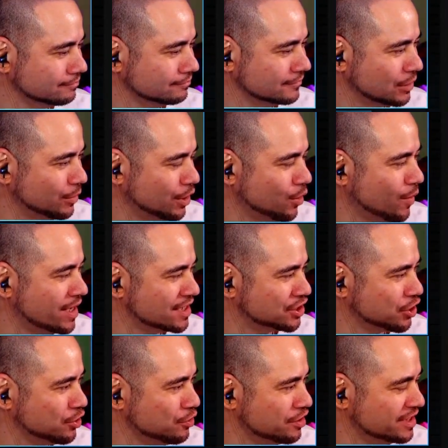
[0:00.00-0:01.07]
We can't wait to show
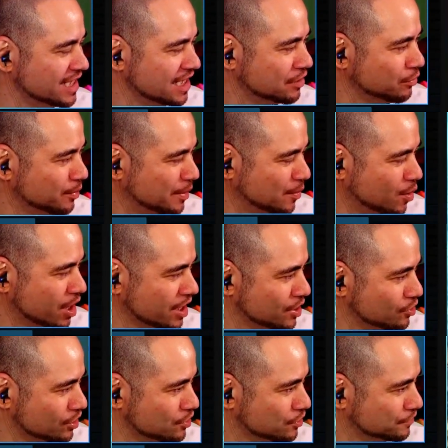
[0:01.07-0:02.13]
you the death that we've been working on.
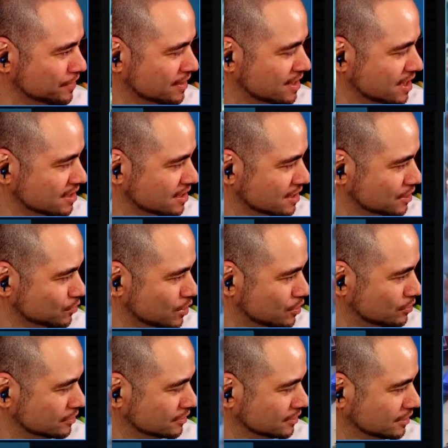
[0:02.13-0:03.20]
It looks fantastic as well.
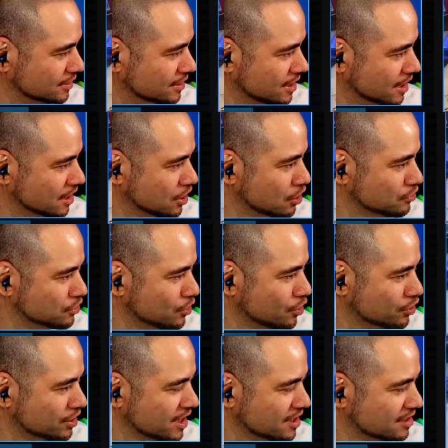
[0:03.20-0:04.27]
They're going to go so good
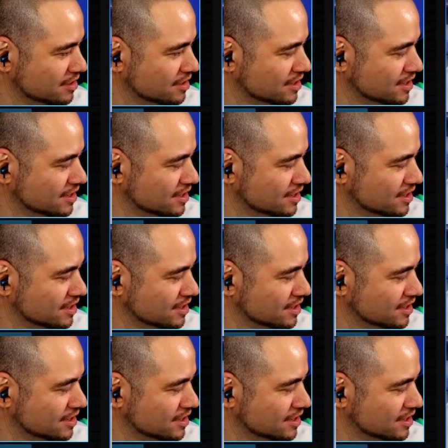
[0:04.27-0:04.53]
together.